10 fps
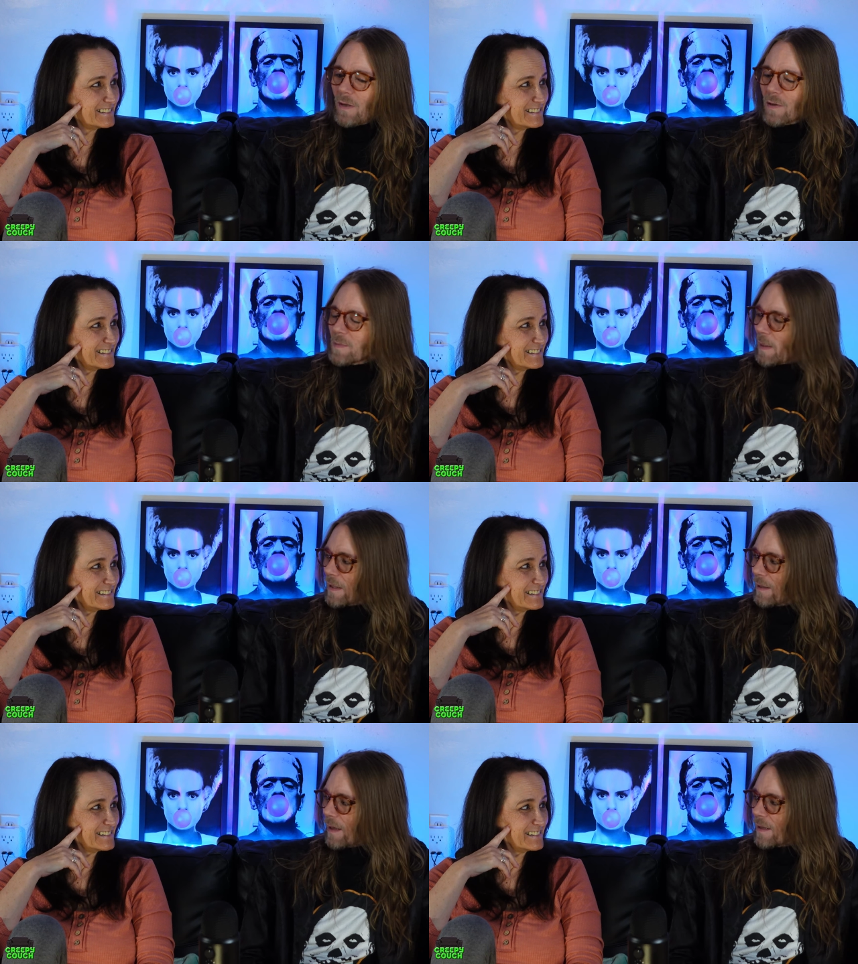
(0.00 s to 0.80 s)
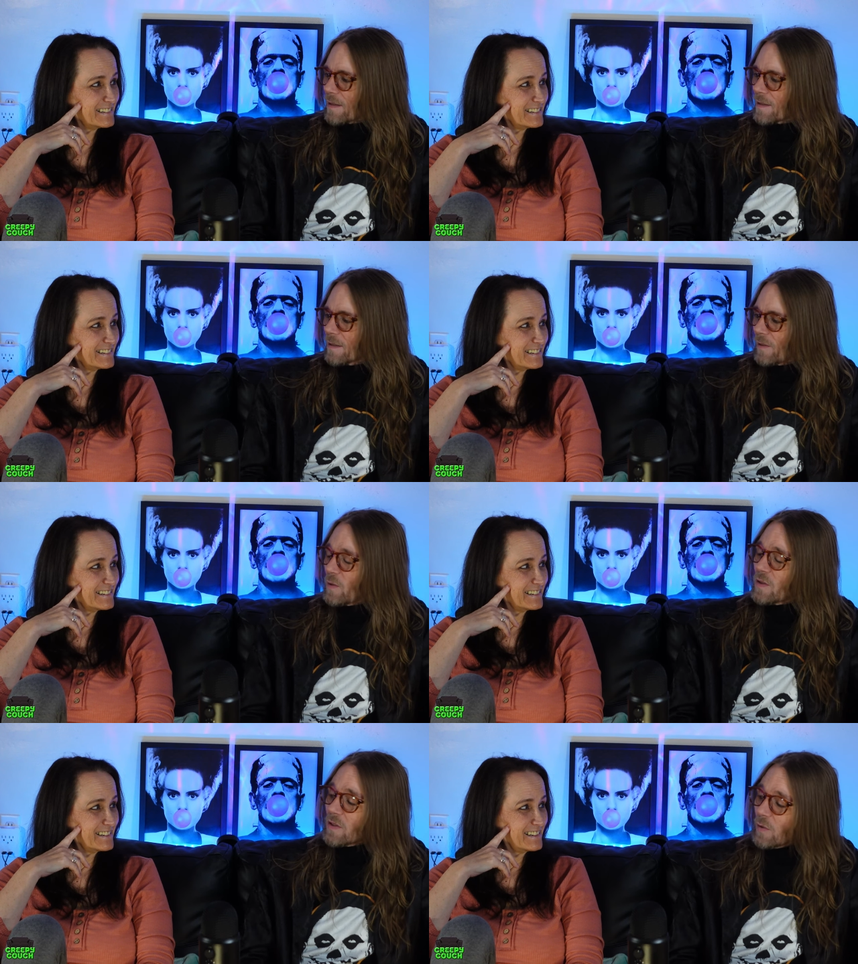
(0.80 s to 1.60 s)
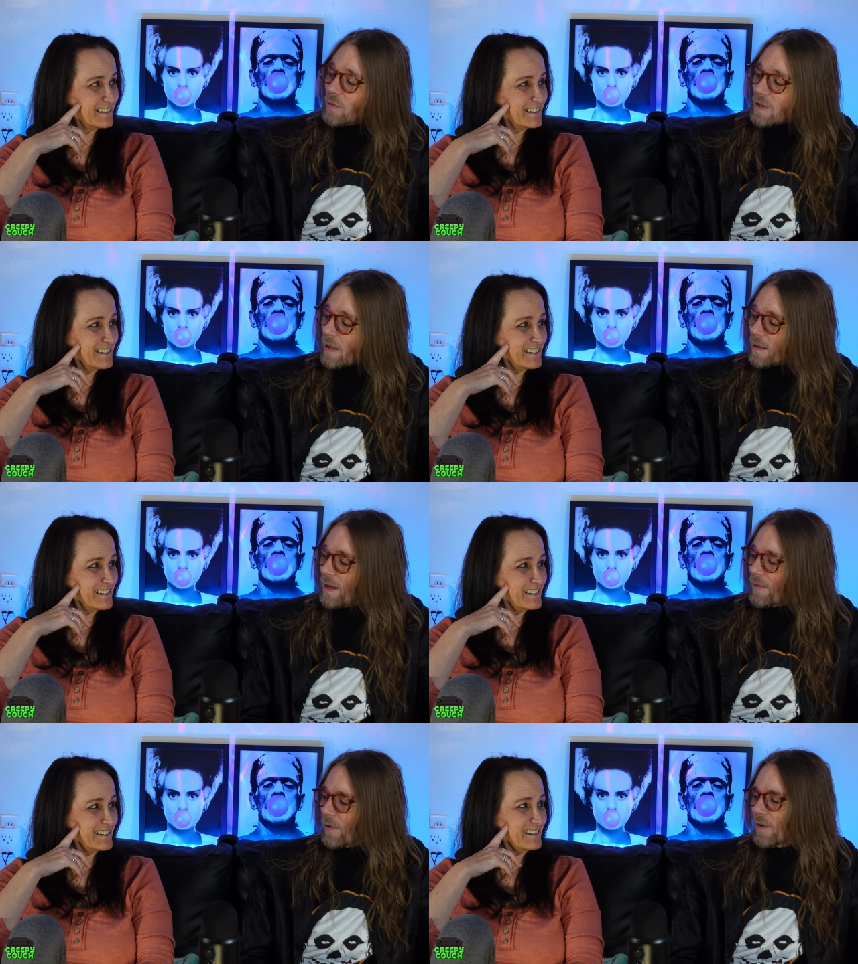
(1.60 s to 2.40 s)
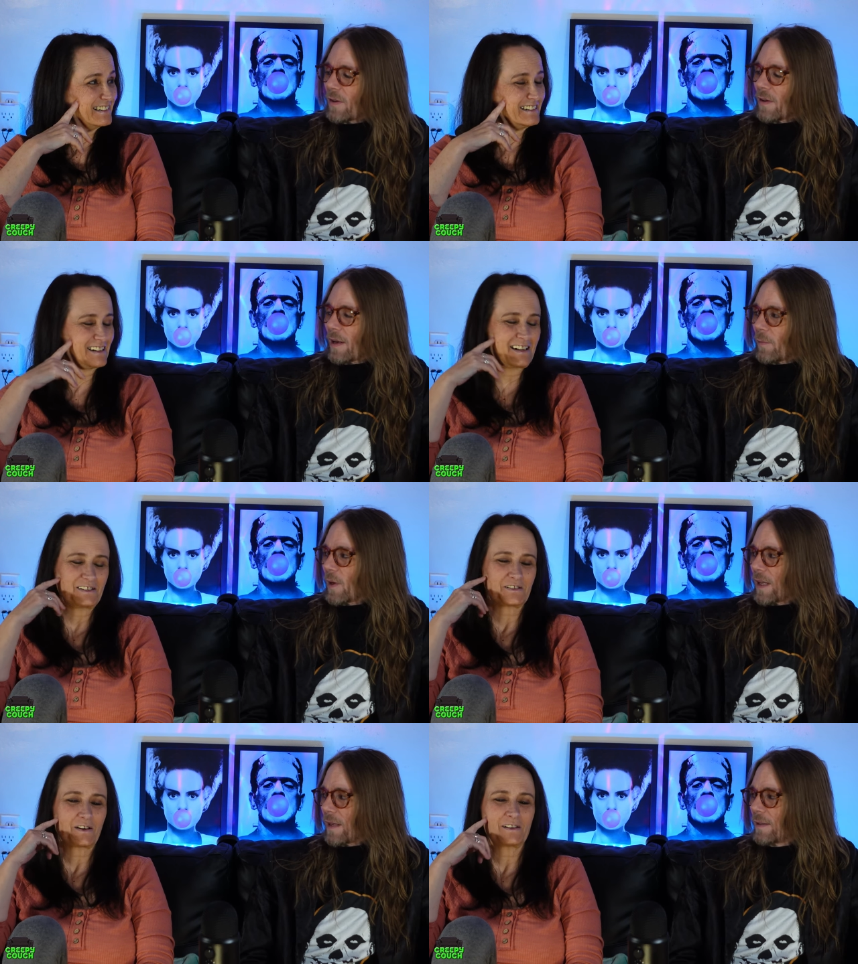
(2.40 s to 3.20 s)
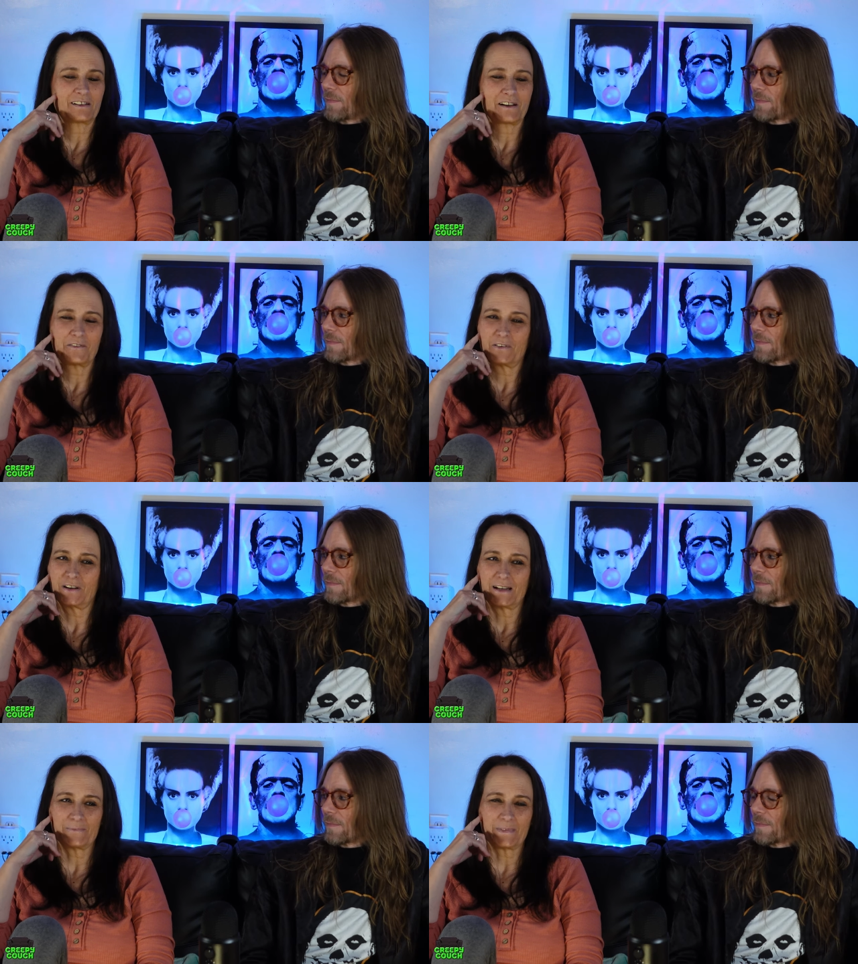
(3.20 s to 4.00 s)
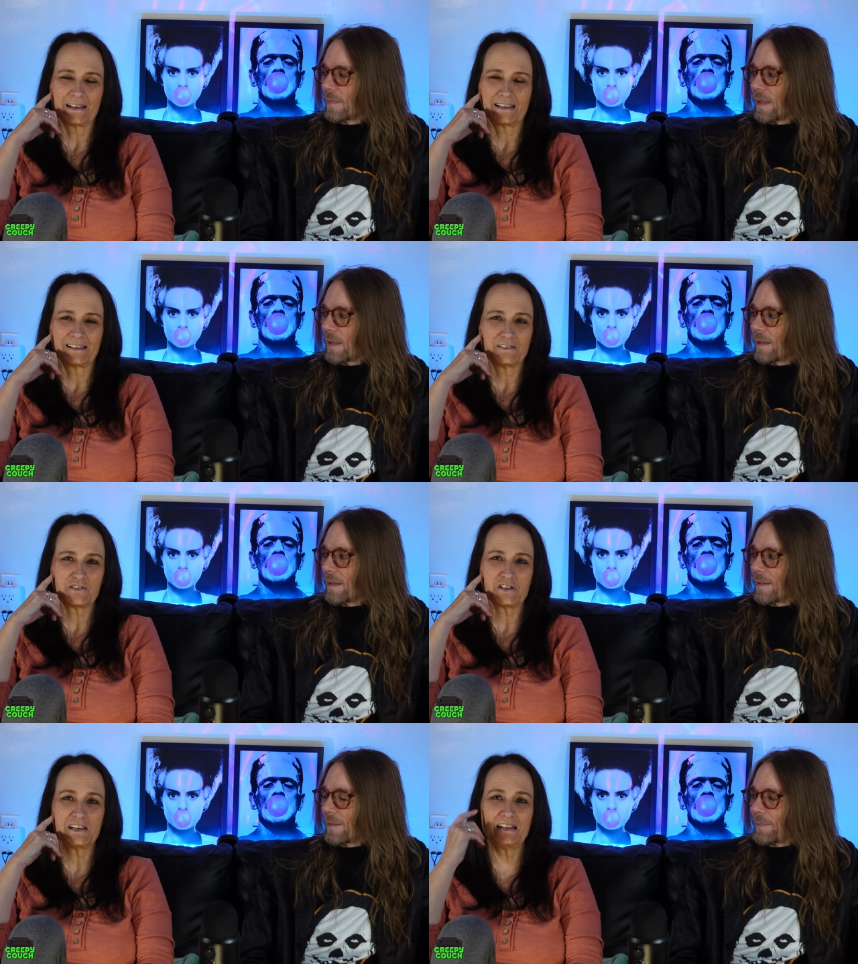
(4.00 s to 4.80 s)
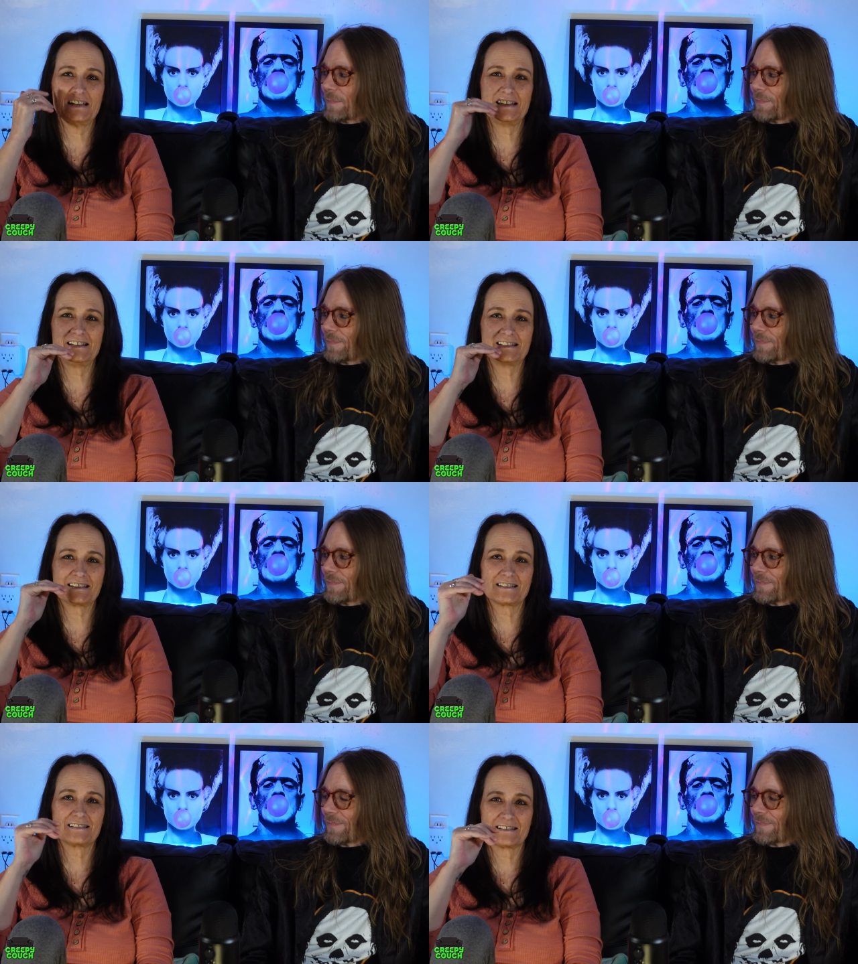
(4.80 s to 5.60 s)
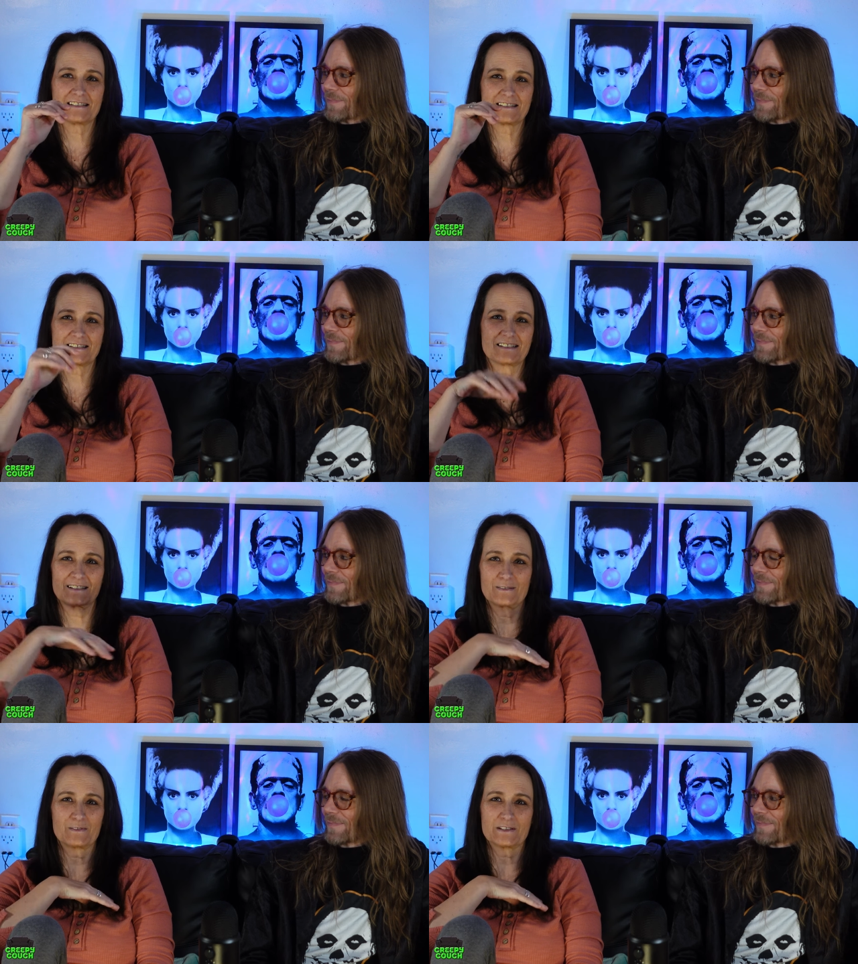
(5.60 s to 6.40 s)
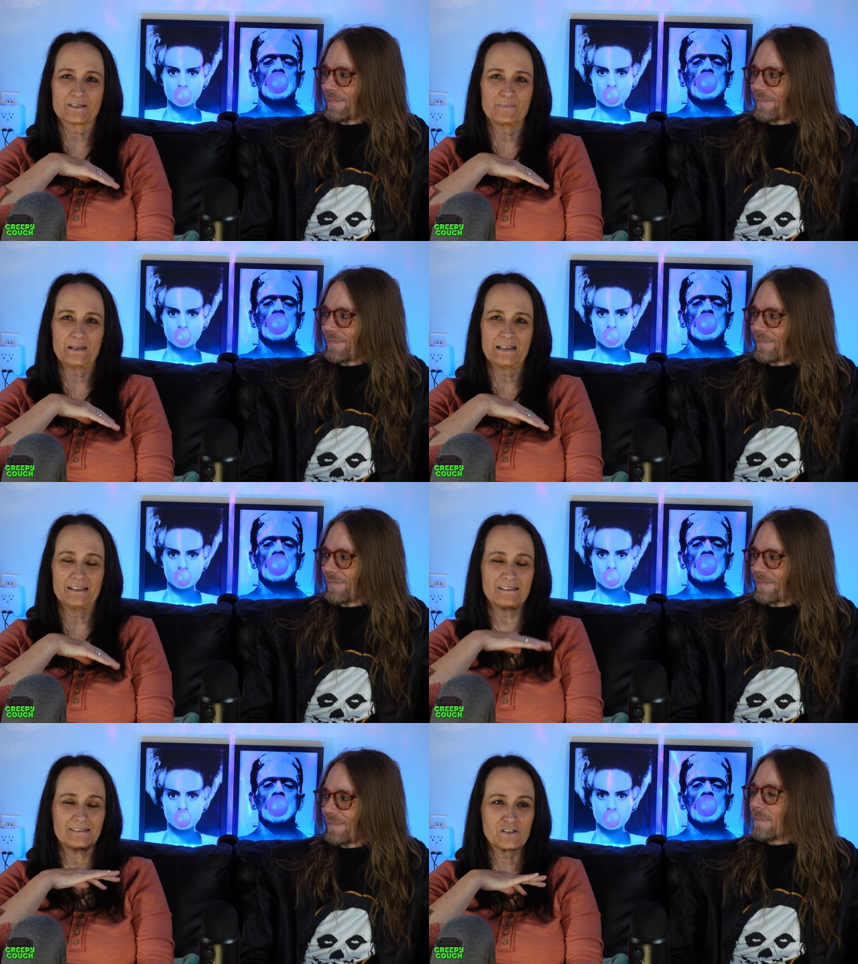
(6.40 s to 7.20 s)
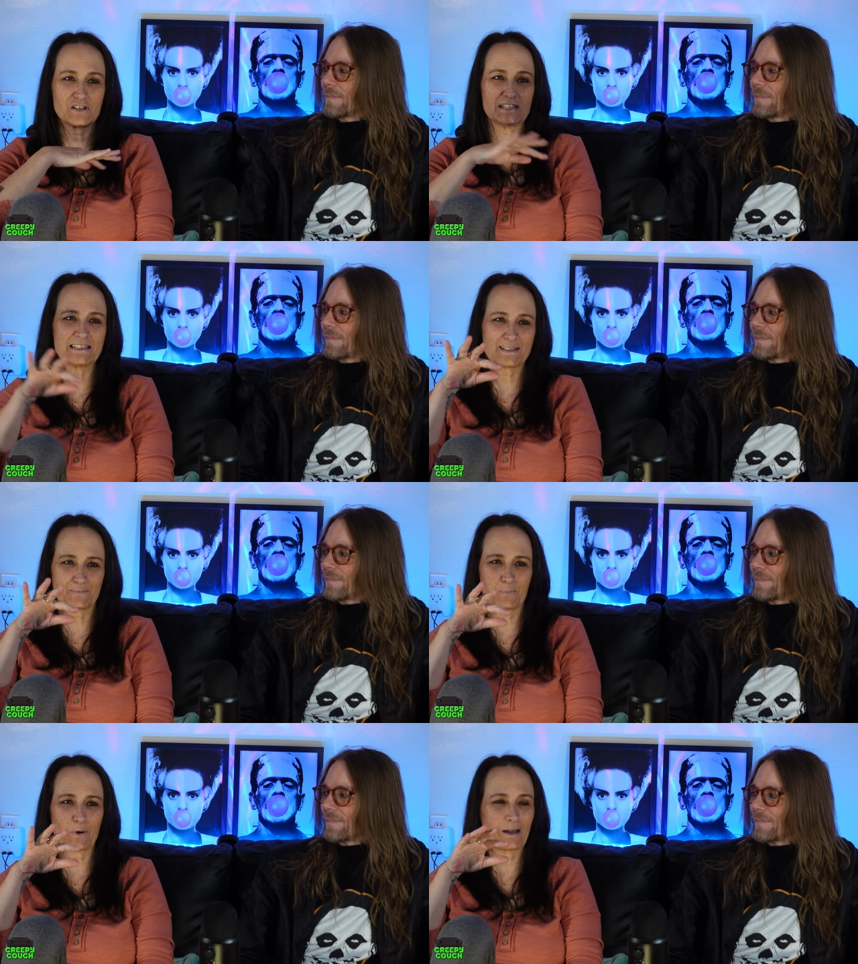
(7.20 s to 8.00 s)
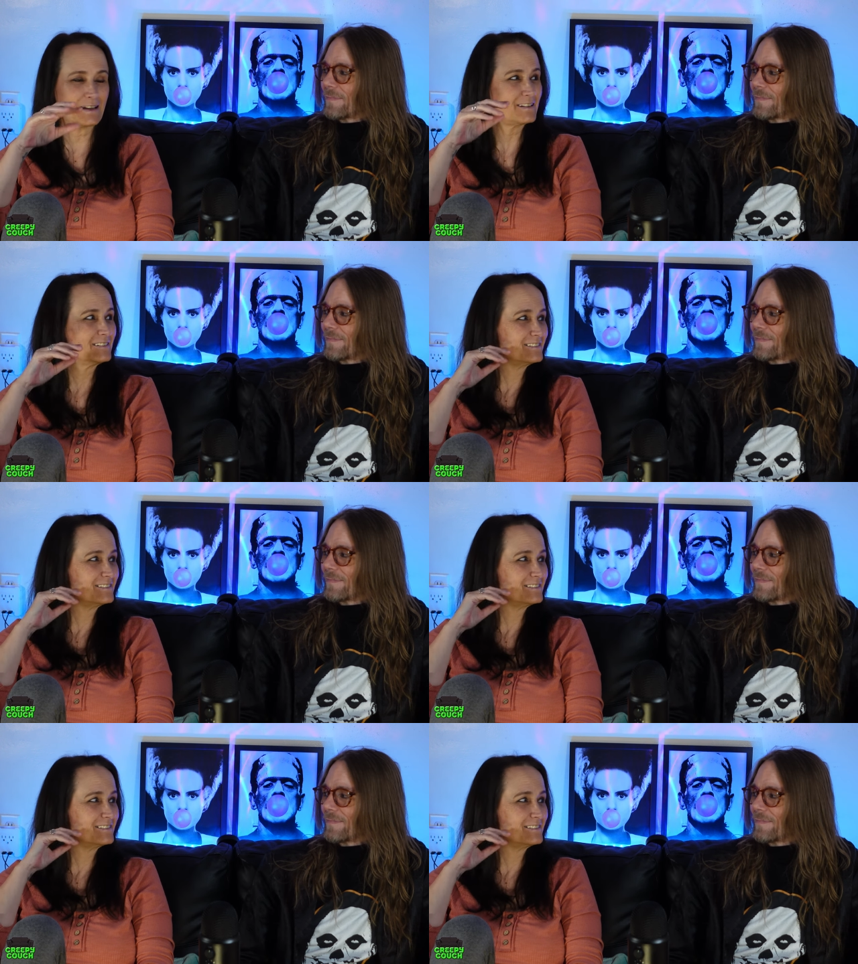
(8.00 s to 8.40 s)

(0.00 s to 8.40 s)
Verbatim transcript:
Speaker 1: are you expecting out of this? You you saw the cover and you're yeah, like, yeah, really? I saw
Speaker 2: the cover and I'm thinking cheese. This is gonna just be cheese spread.